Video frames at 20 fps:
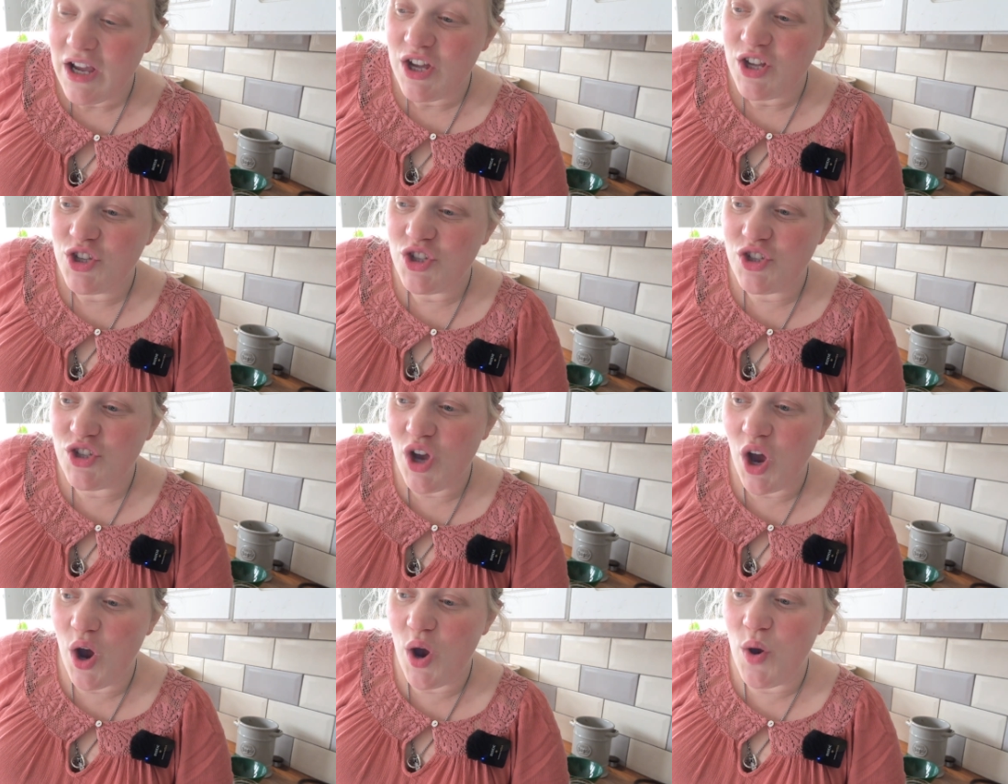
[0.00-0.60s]

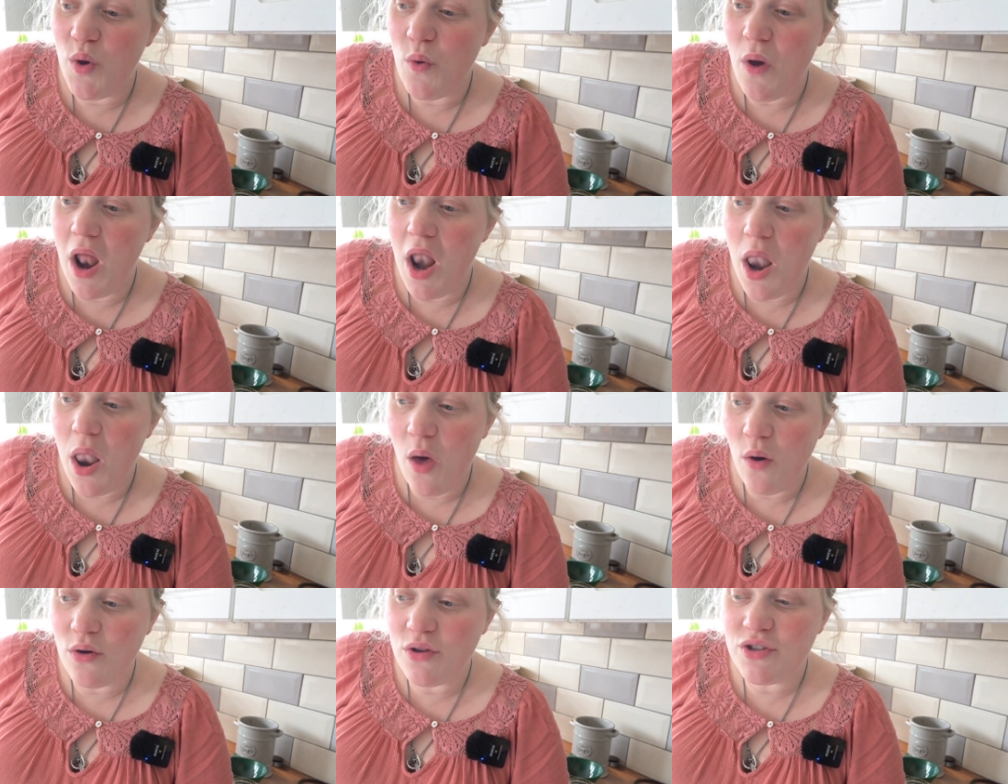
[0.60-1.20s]
So
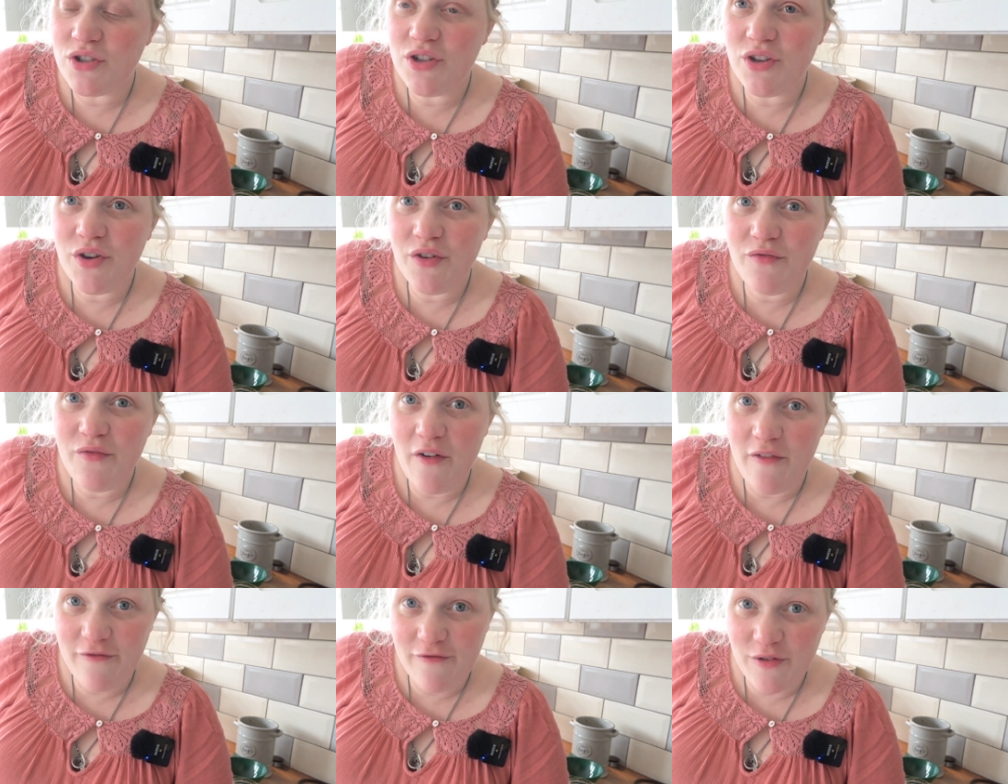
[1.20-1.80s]
lots of
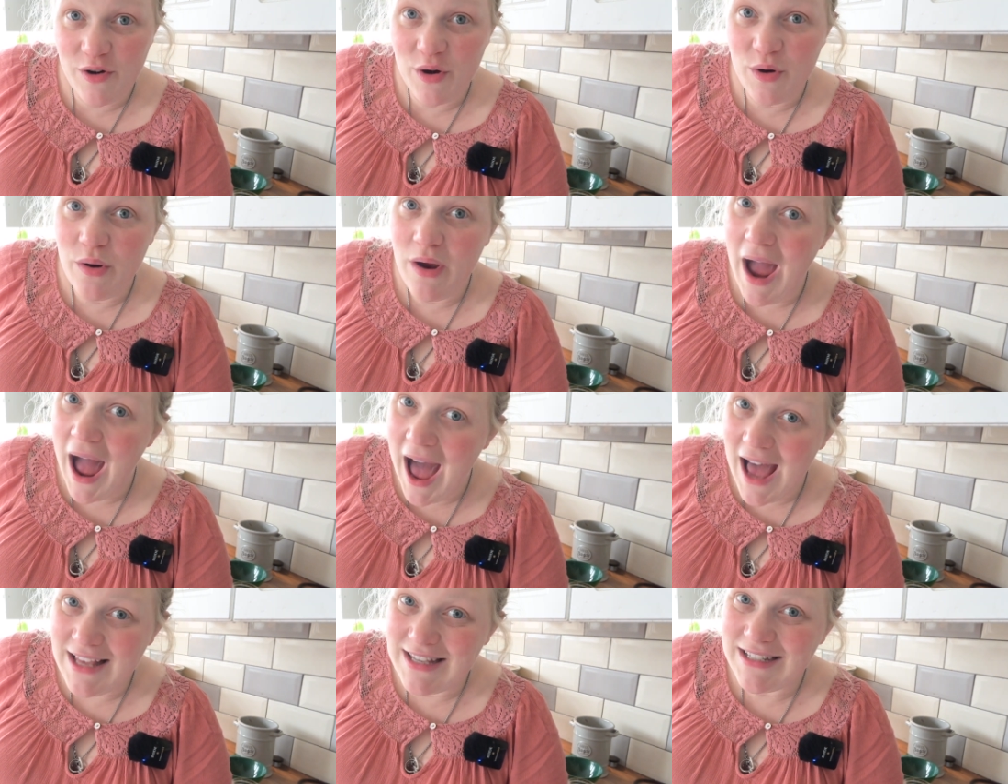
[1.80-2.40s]
fruit
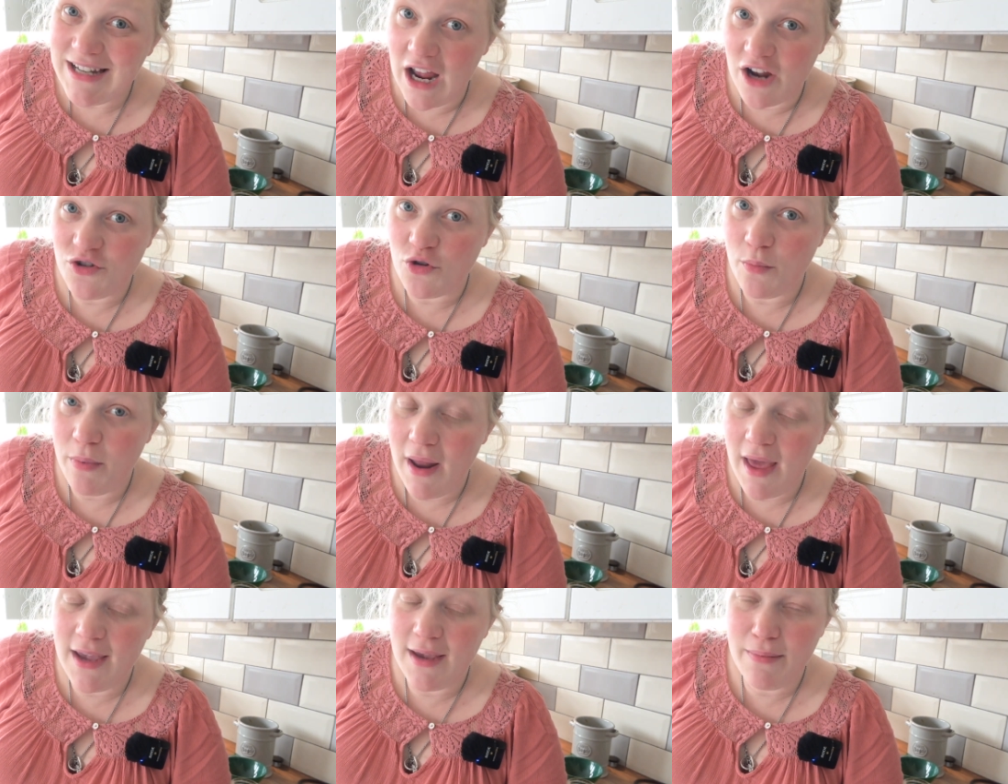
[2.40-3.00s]
has
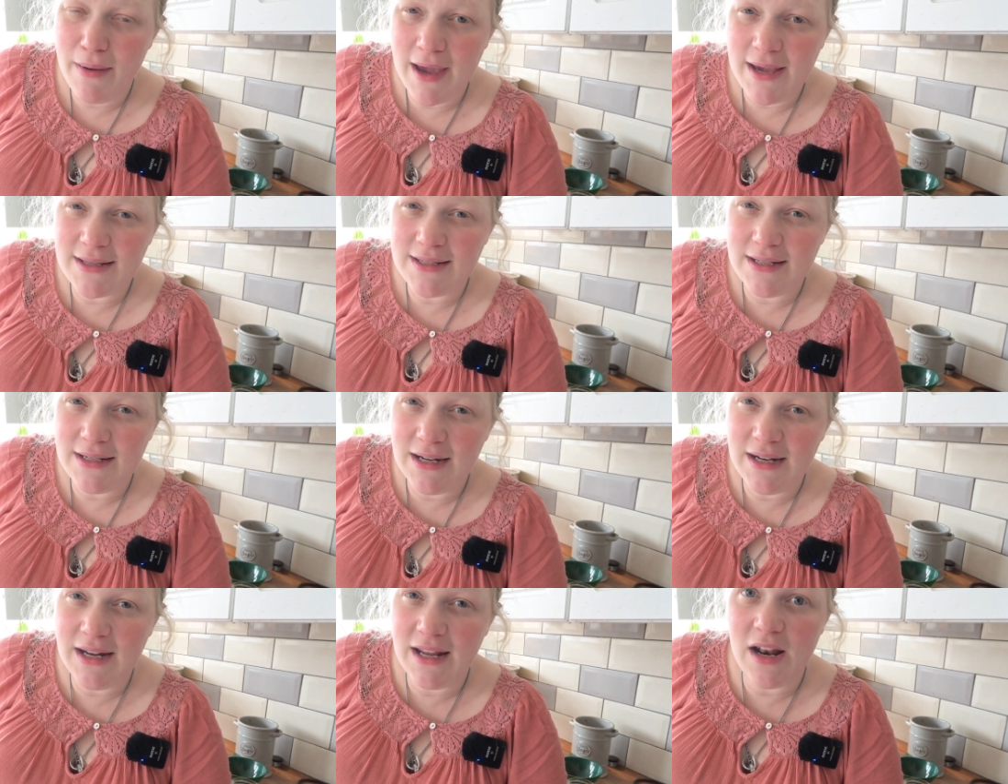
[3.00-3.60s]
natural
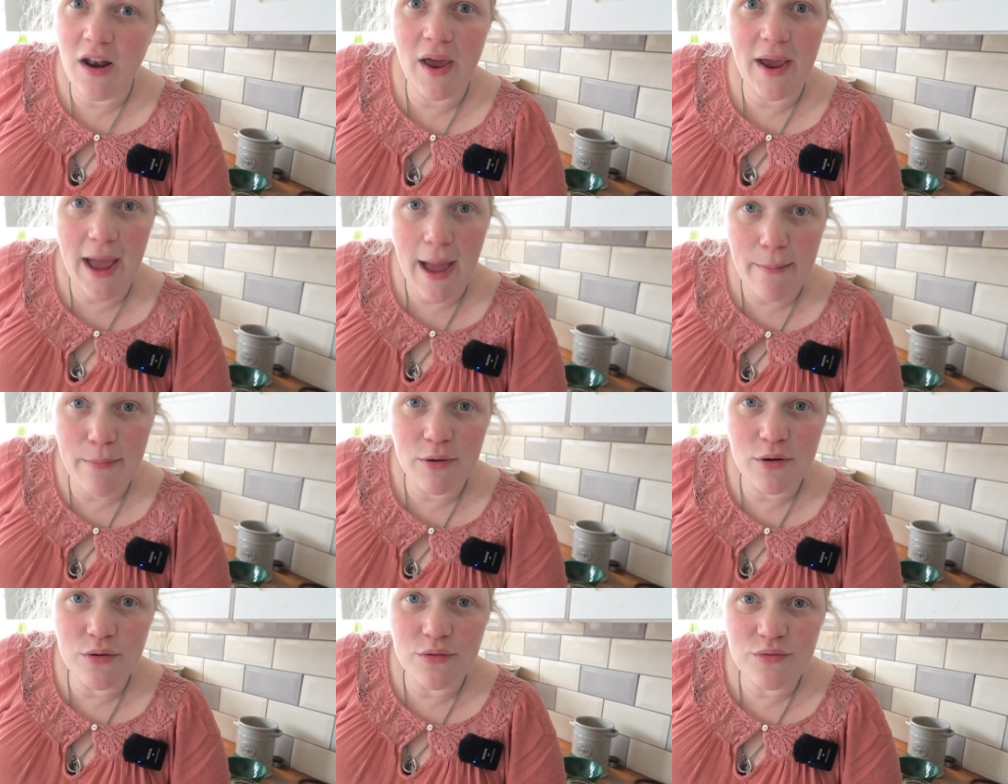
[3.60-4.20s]
pectin in it, like
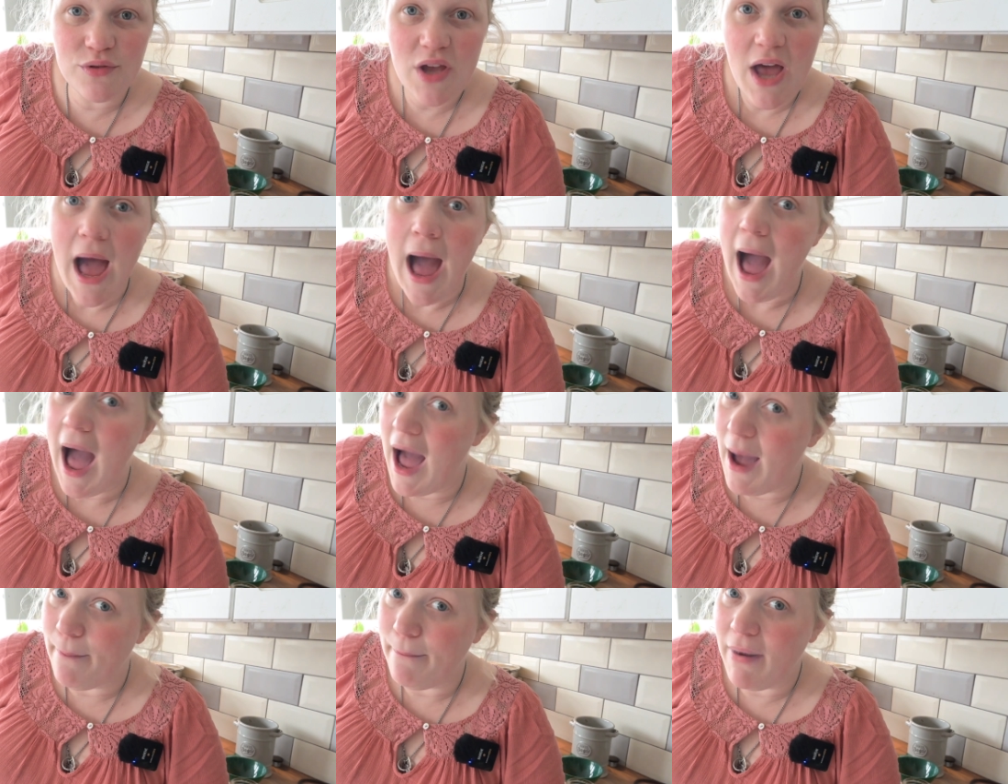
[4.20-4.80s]
apples
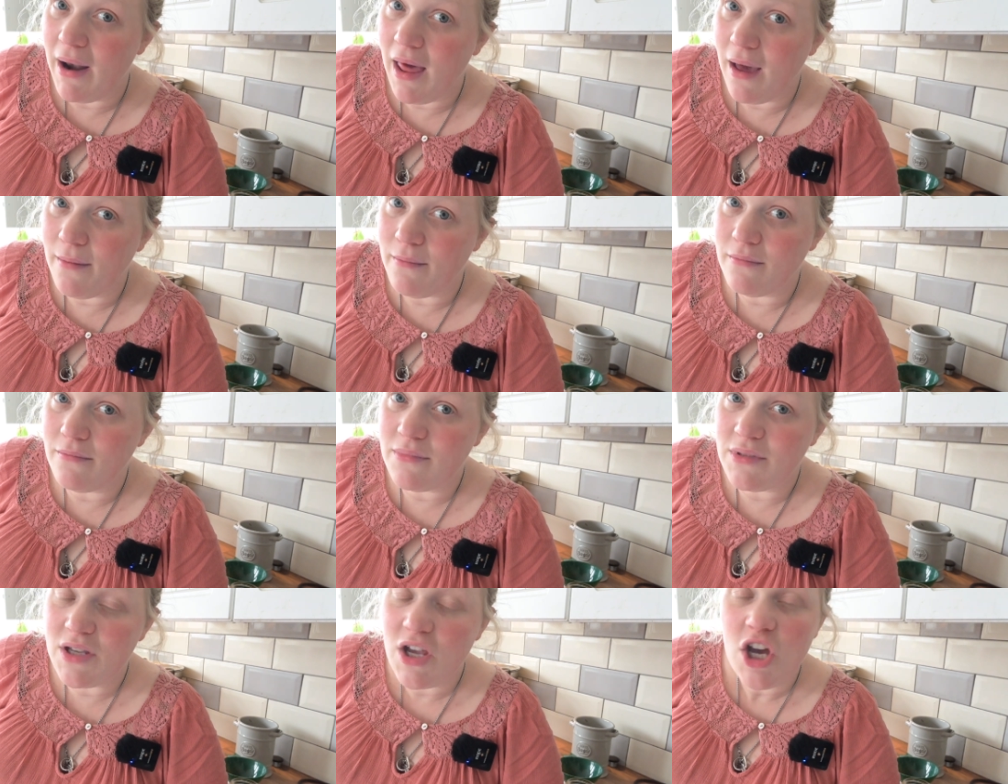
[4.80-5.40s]
and
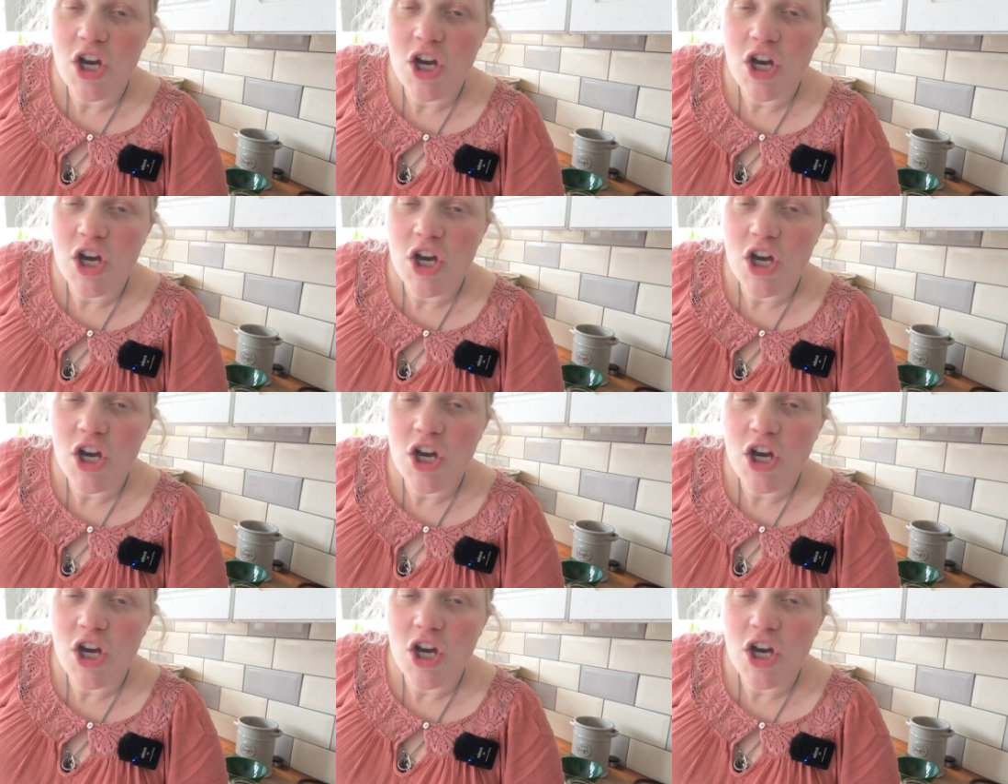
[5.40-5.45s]
plums.